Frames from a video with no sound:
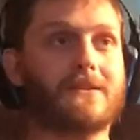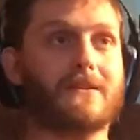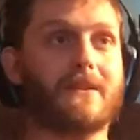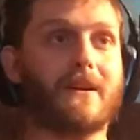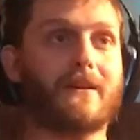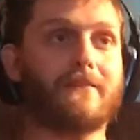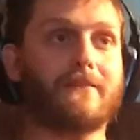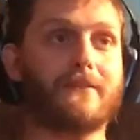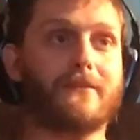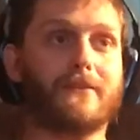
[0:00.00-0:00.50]
I
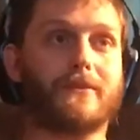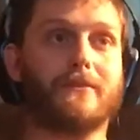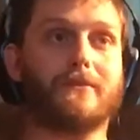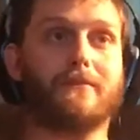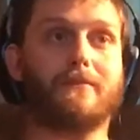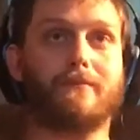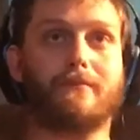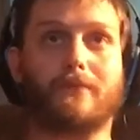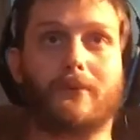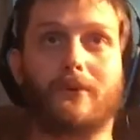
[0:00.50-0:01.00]
feel
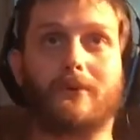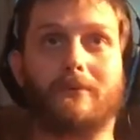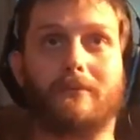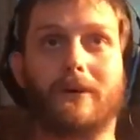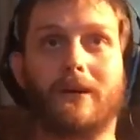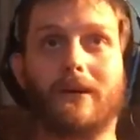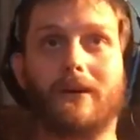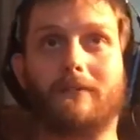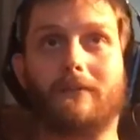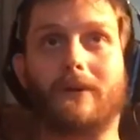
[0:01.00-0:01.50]
pretty
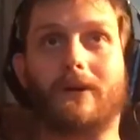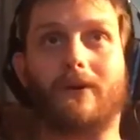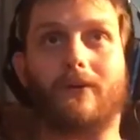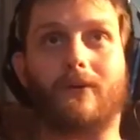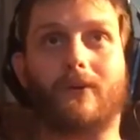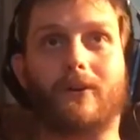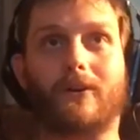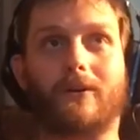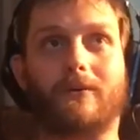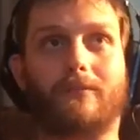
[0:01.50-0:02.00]
bad about
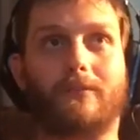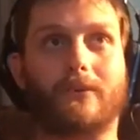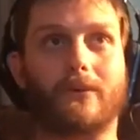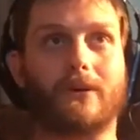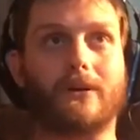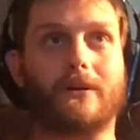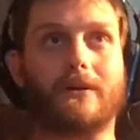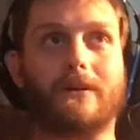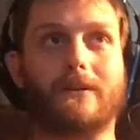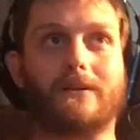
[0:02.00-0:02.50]
work,
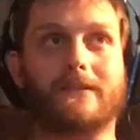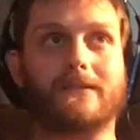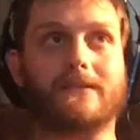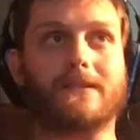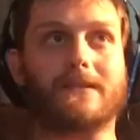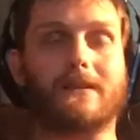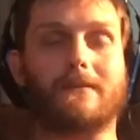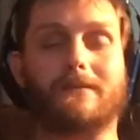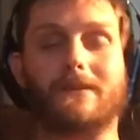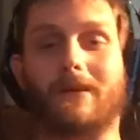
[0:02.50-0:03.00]
but at the
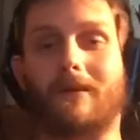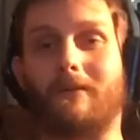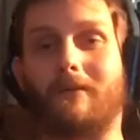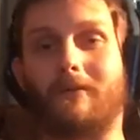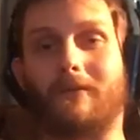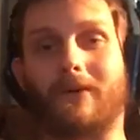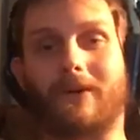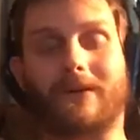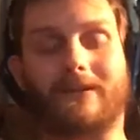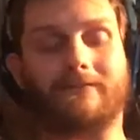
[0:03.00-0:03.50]
same time, I'm like,